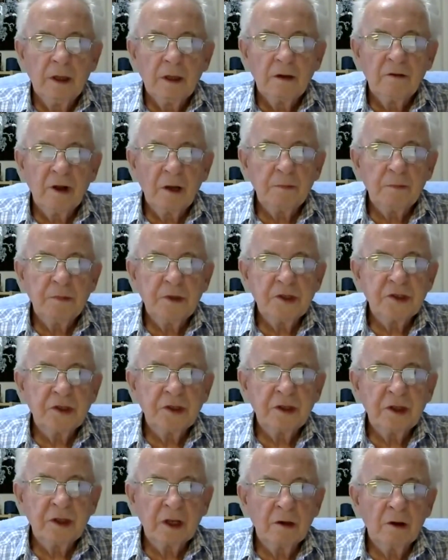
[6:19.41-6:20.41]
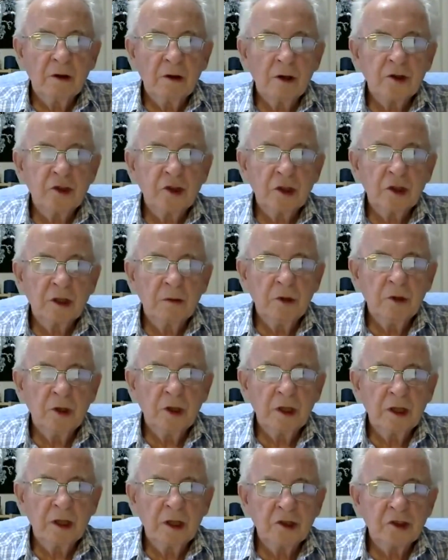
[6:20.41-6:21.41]
Developments in technology and
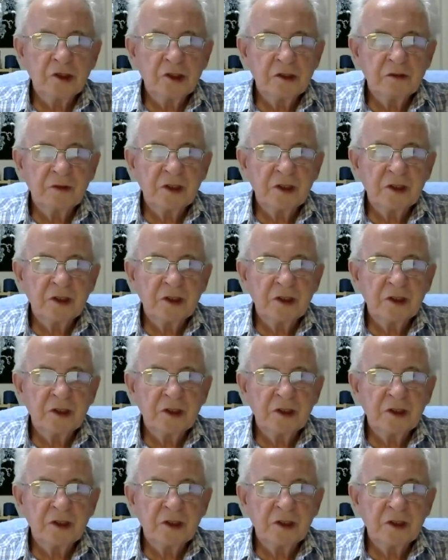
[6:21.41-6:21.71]
communications